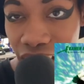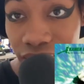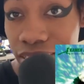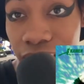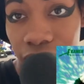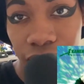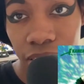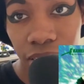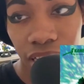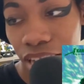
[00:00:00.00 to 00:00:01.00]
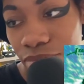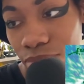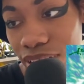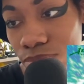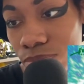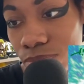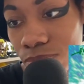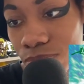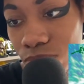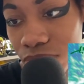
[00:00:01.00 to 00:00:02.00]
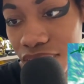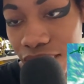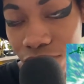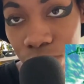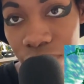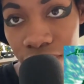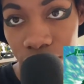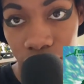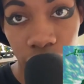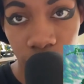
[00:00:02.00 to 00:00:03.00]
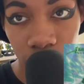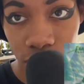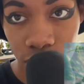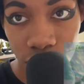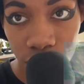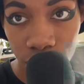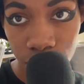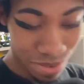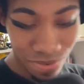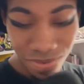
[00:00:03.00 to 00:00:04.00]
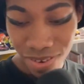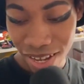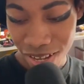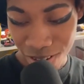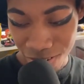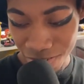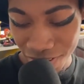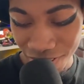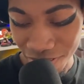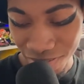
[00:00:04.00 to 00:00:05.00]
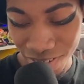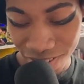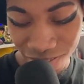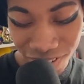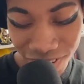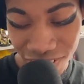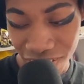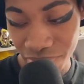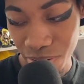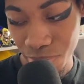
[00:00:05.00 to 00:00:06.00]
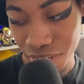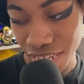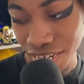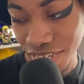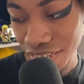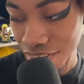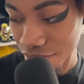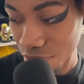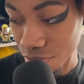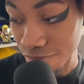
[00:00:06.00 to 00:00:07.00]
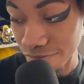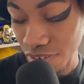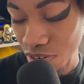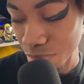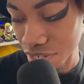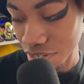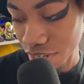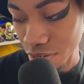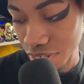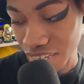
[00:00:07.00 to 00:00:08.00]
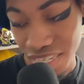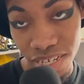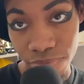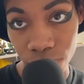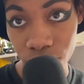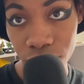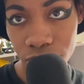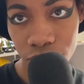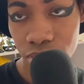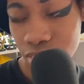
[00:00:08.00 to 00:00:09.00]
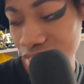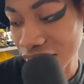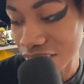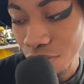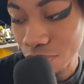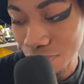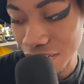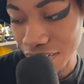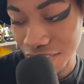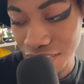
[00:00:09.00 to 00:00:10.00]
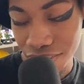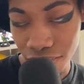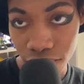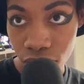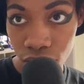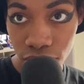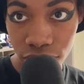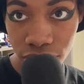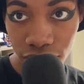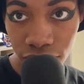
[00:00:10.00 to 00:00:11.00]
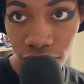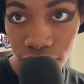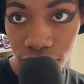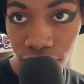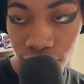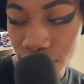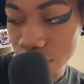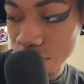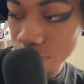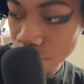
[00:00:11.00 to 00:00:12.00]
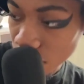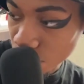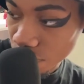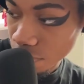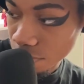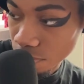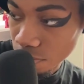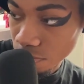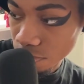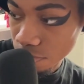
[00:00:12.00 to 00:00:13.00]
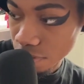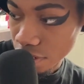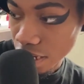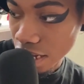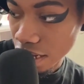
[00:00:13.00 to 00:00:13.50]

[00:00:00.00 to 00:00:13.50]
I, again, I, I was not too big on covers. So Oh wow, this is interesting. So this is a DVD release I didn't get until very much later because I didn't even realize I didn't know that it existed. This is Let's Go Kamen Rider Girls.